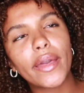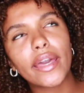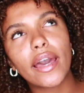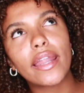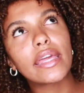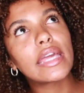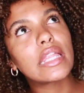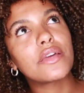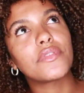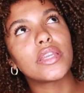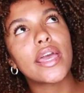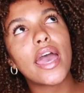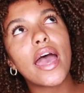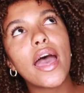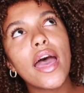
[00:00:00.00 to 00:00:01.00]
my god, I can't
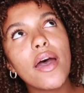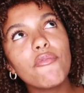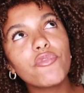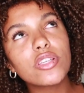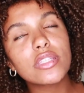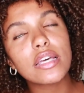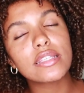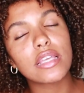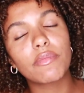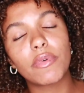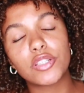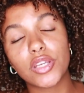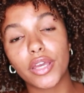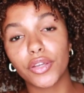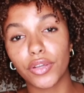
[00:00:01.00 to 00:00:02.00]
even emphasize how
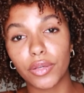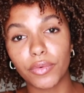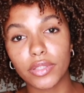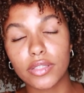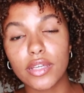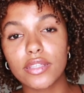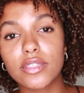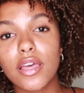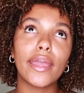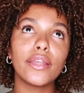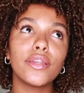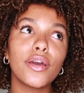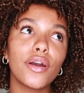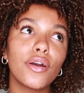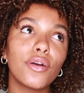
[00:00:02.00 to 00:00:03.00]
much I agree with this. I
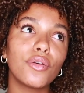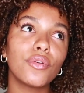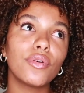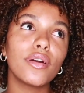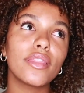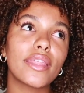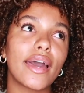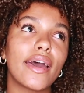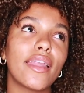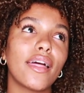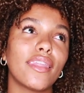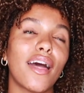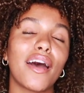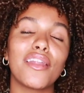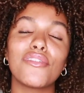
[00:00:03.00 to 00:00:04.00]
know that
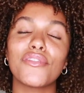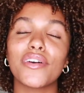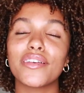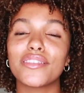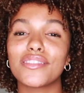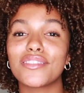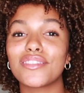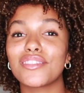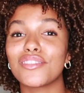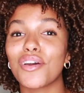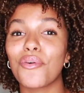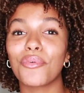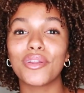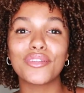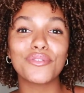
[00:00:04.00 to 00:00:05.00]
a lot of us
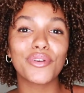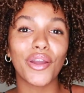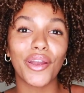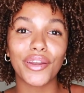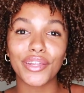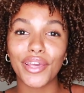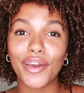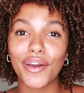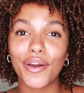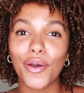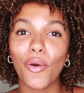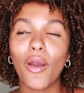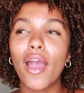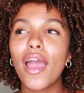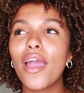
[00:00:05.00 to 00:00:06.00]
don't want to do
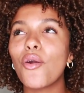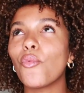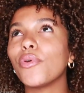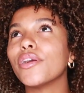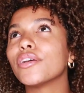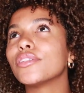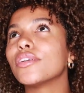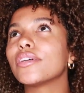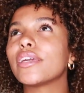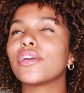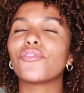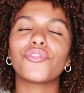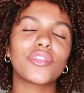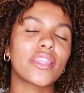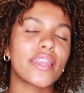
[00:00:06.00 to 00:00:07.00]
cardio. We are
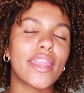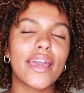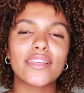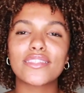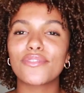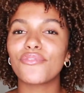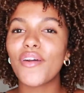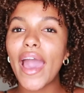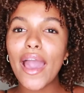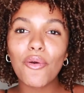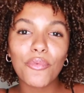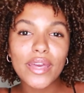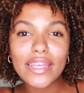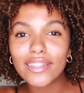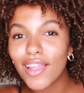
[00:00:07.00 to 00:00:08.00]
looking for the next
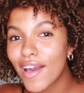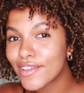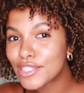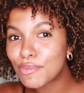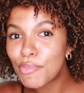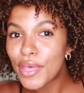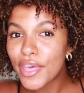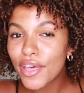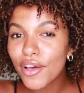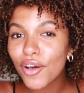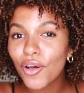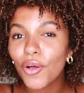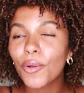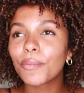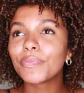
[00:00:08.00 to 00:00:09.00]
fat weight loss
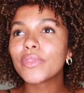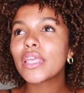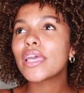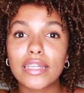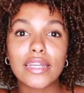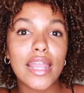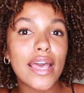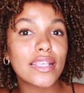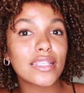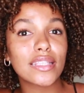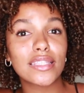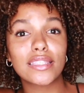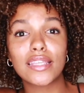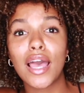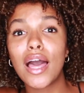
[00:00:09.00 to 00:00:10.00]
pill, the
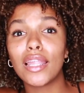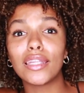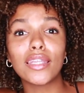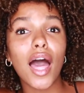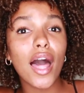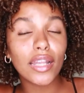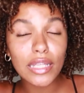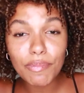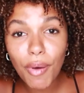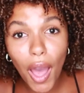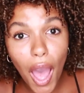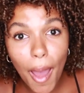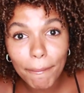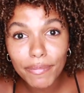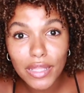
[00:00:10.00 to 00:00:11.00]
next
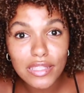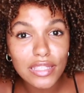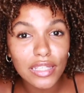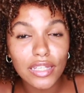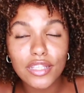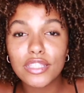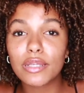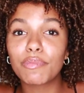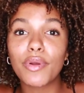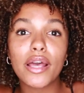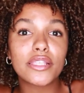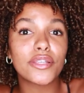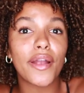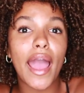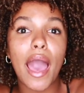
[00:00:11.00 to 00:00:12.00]
lollipop that's going to
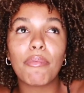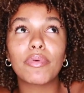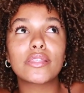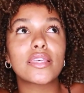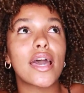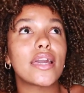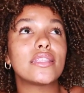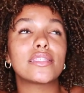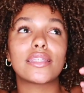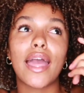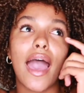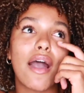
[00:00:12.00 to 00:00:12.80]
suppress our appetites and